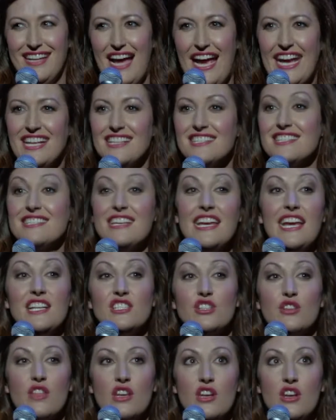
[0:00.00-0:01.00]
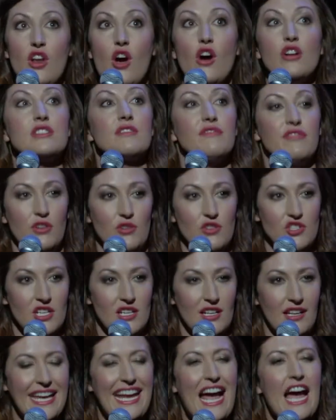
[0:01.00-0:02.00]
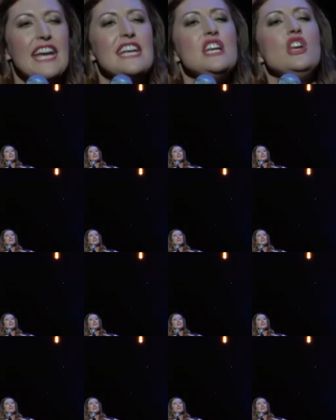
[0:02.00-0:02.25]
I can see into the not future. Like, I